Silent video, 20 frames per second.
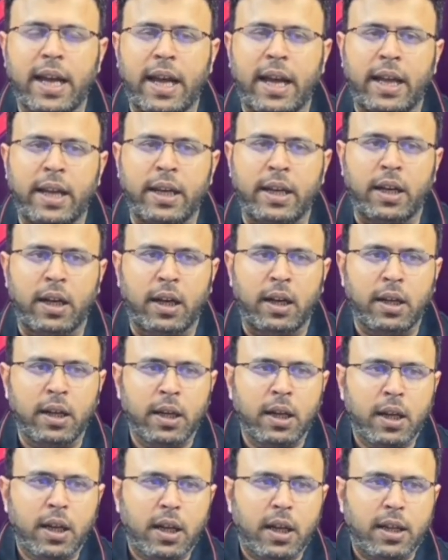And
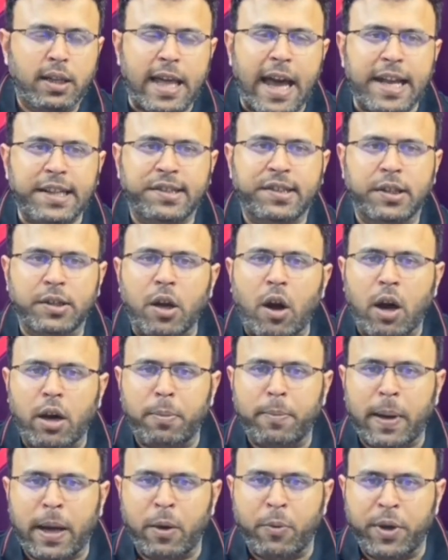that's the
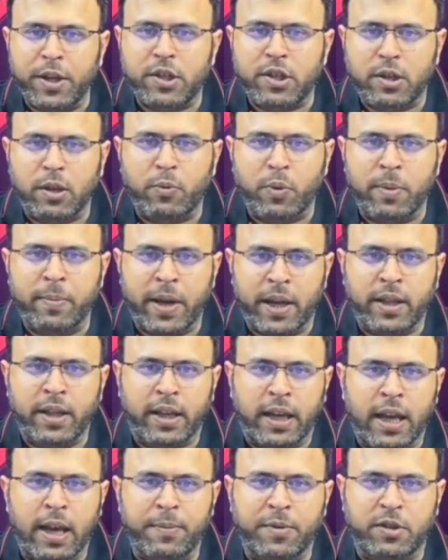thought by which we made the
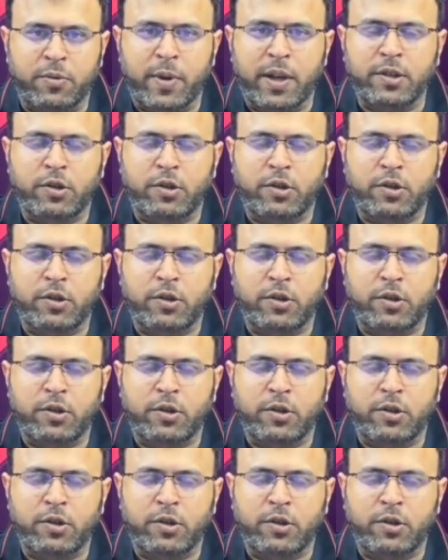game as well.